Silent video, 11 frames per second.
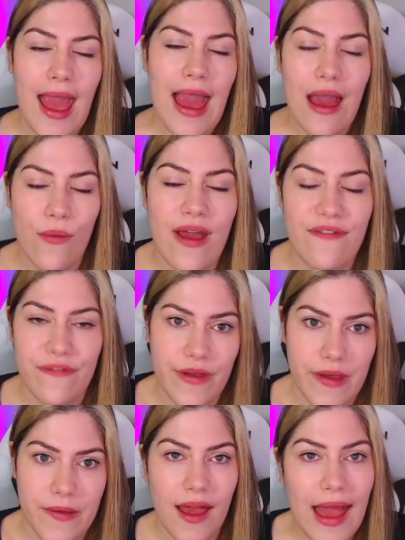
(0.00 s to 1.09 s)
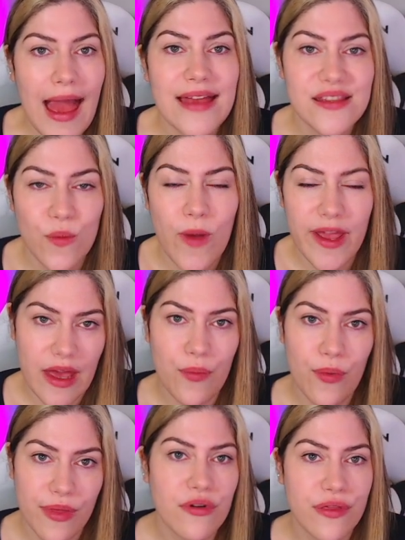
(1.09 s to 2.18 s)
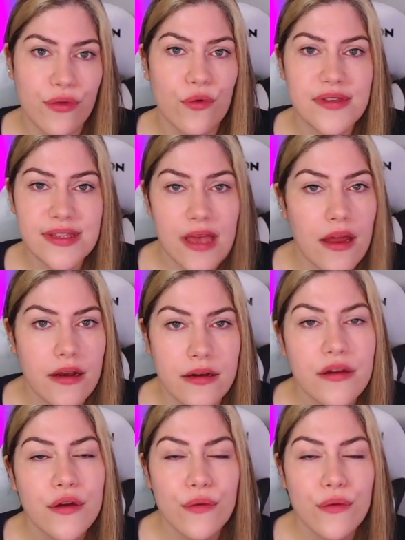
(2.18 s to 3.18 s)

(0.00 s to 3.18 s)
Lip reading: However, I had to weigh up whether I thought Son